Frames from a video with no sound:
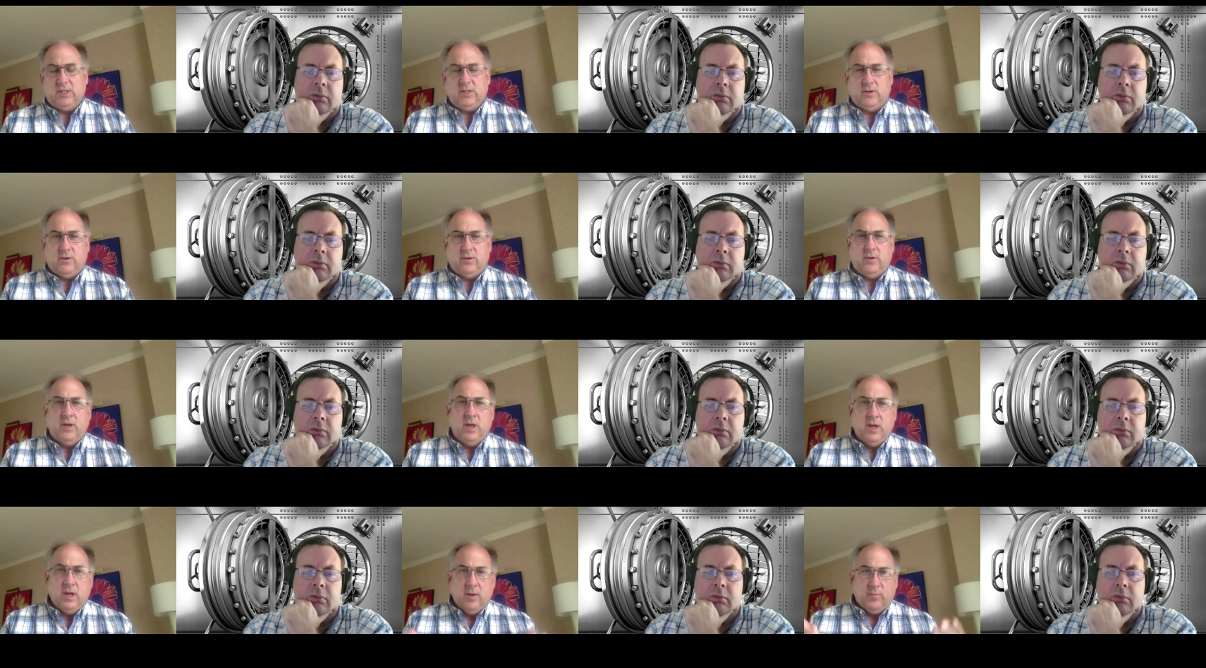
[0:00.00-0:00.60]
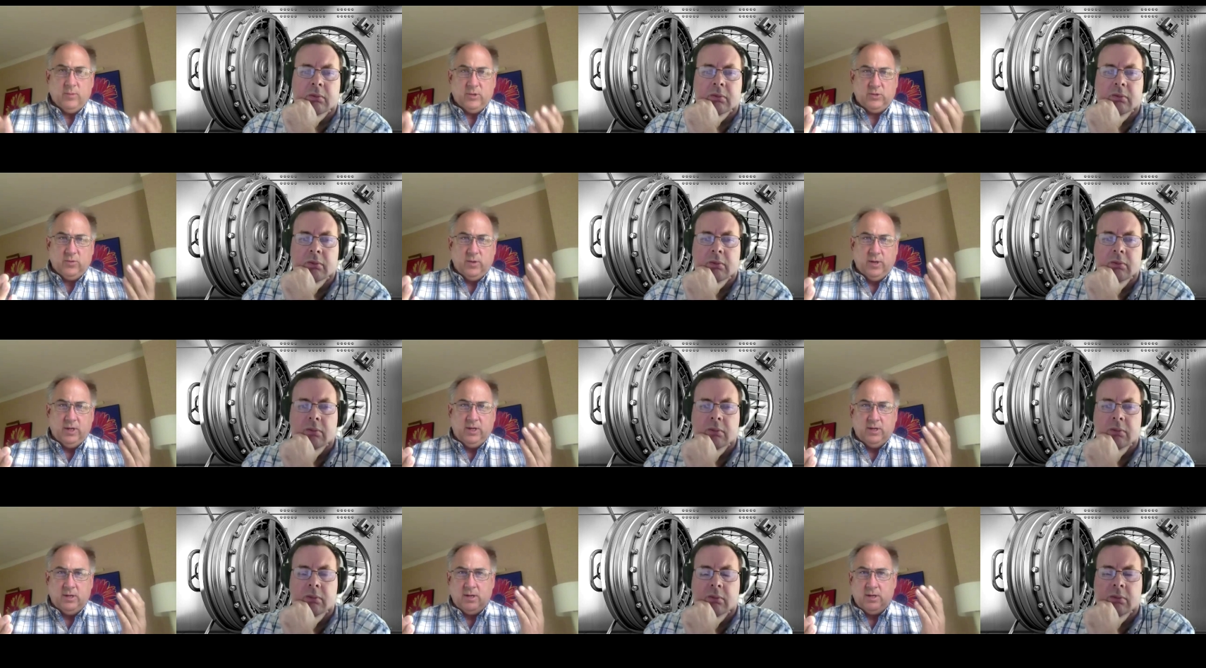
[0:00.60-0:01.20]
Speaker 1: So
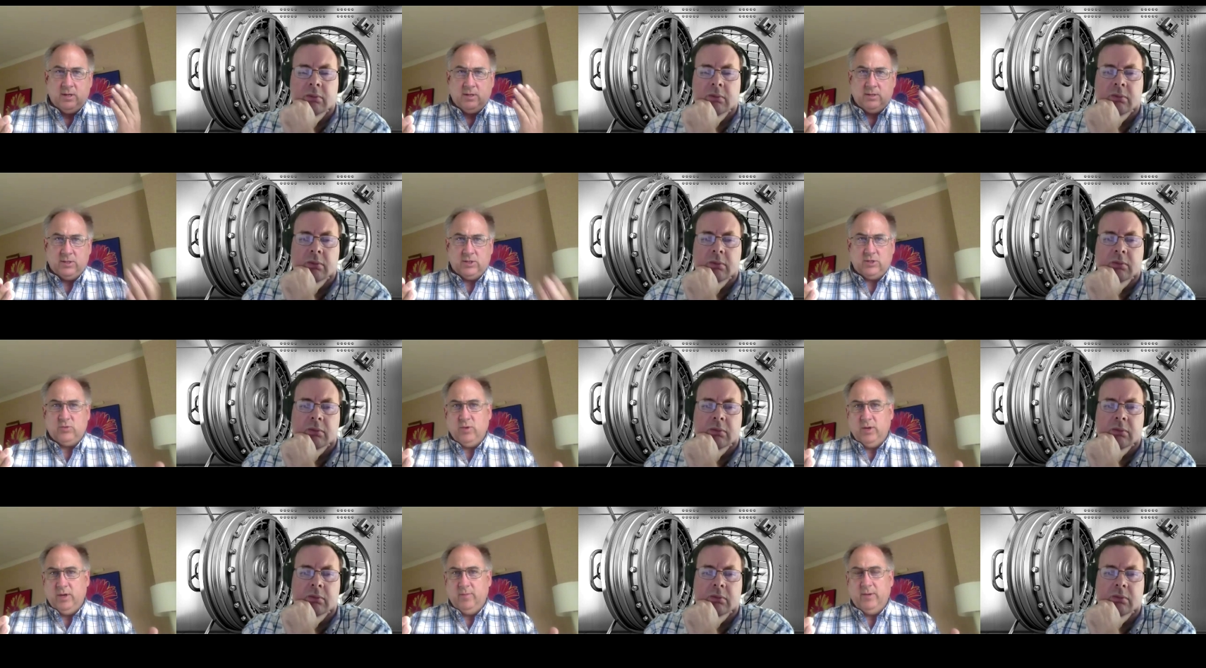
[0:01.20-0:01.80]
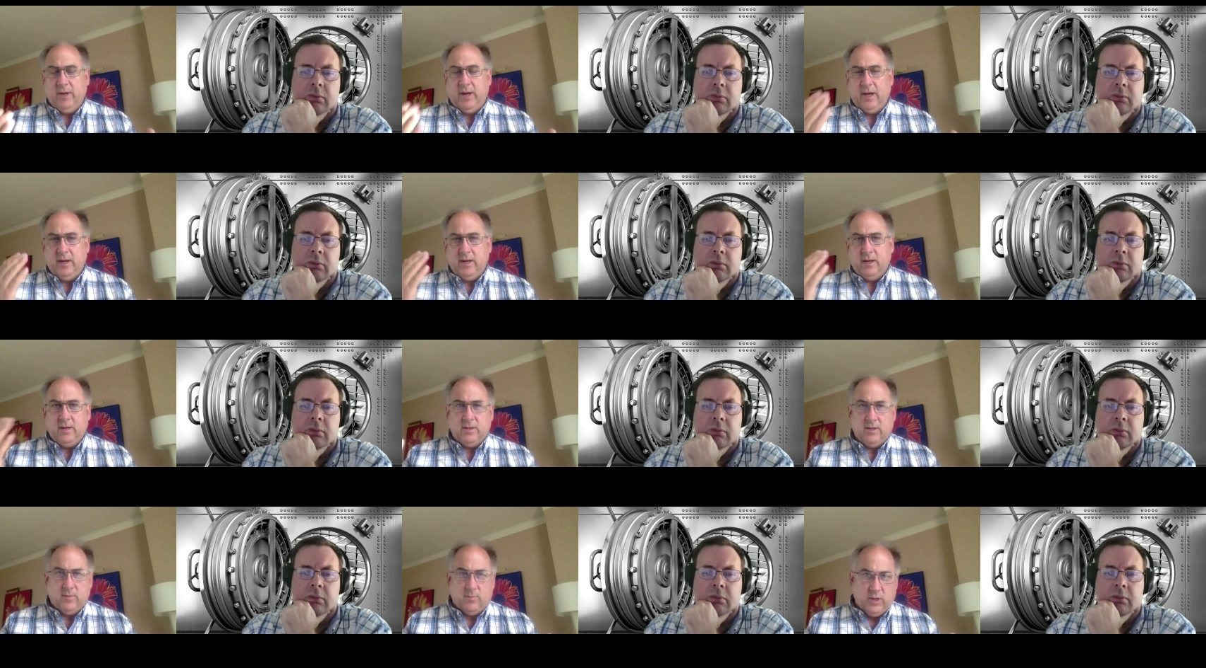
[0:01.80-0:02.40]
between the, the stream
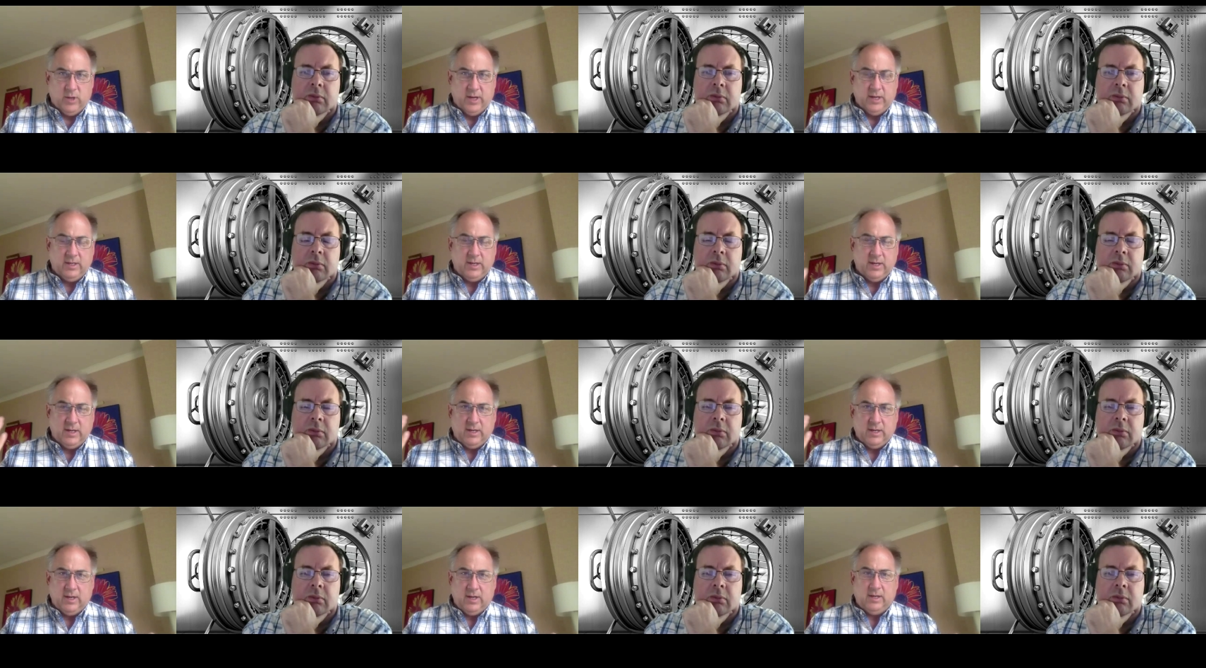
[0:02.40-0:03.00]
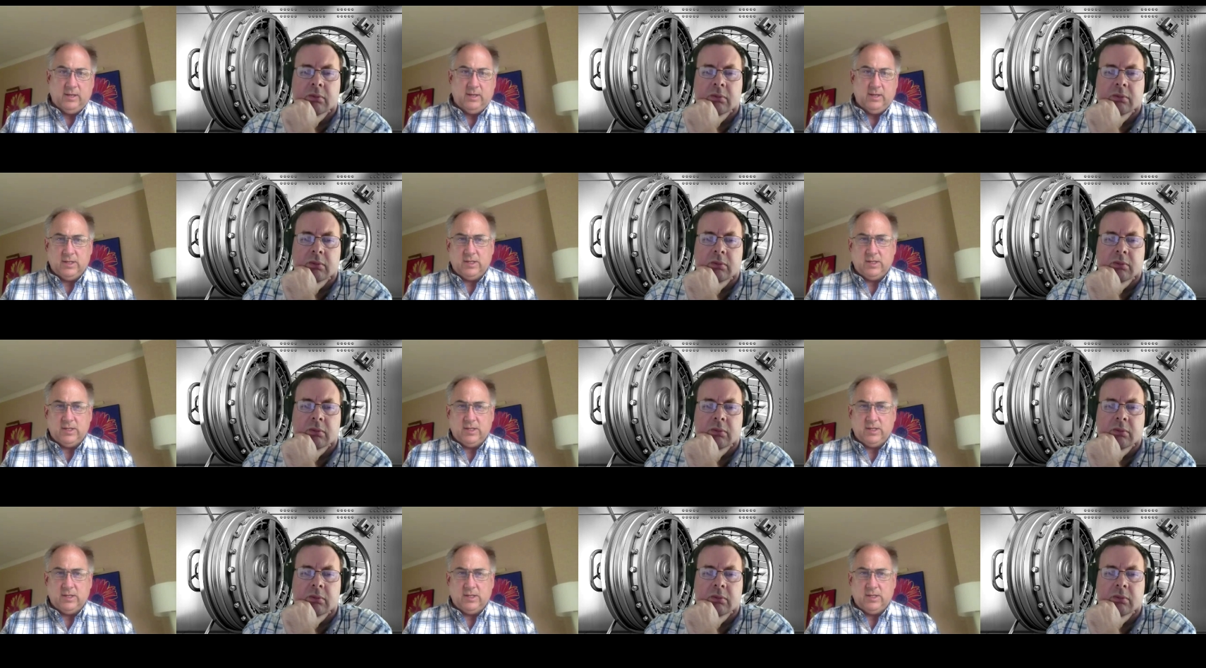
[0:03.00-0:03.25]
data, the BLEG data, and